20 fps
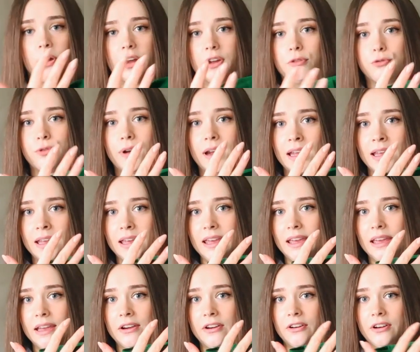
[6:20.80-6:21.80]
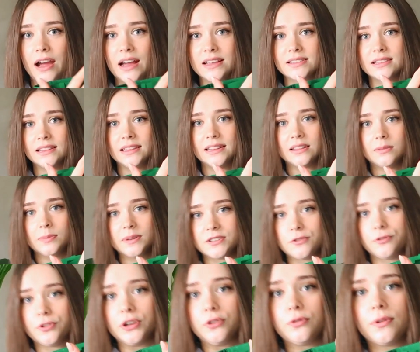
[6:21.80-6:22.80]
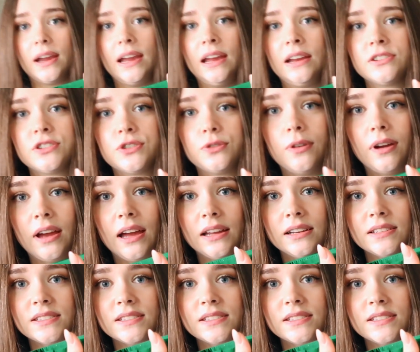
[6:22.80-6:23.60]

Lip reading: my ring here has a little bit of a green to